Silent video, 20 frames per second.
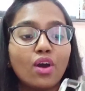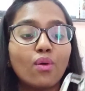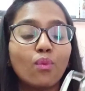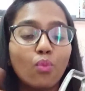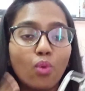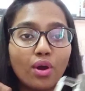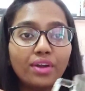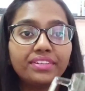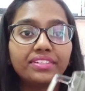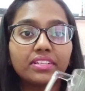
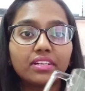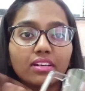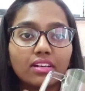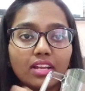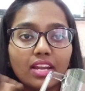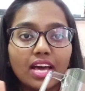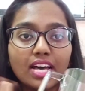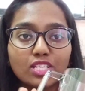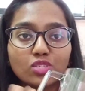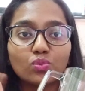want a
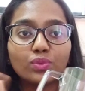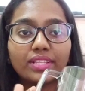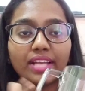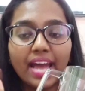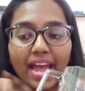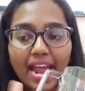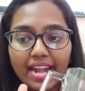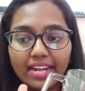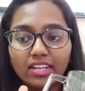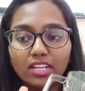glass with a
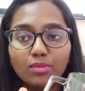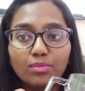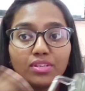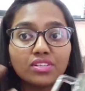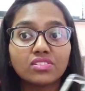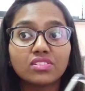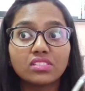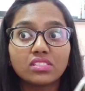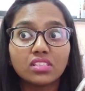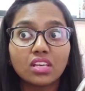handle
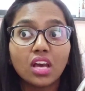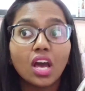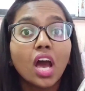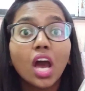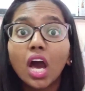because